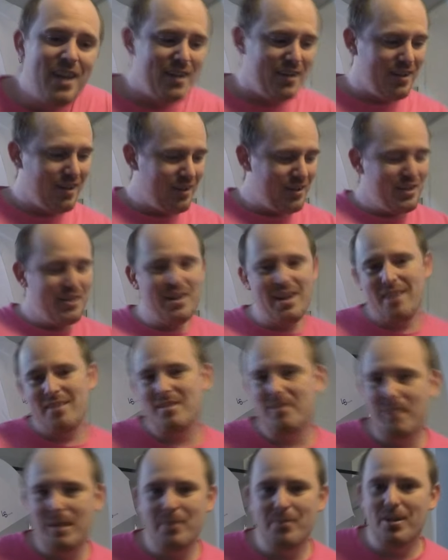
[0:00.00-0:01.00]
You know, you have
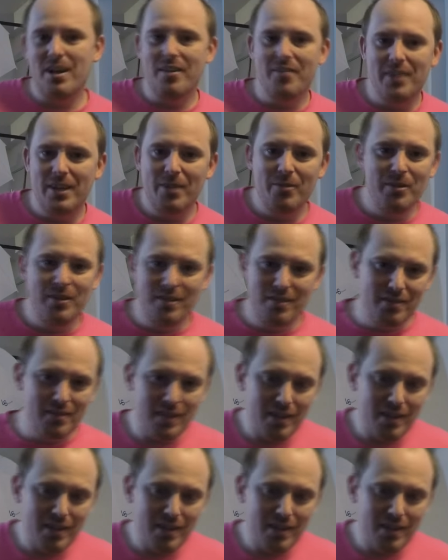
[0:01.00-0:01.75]
some people out there with,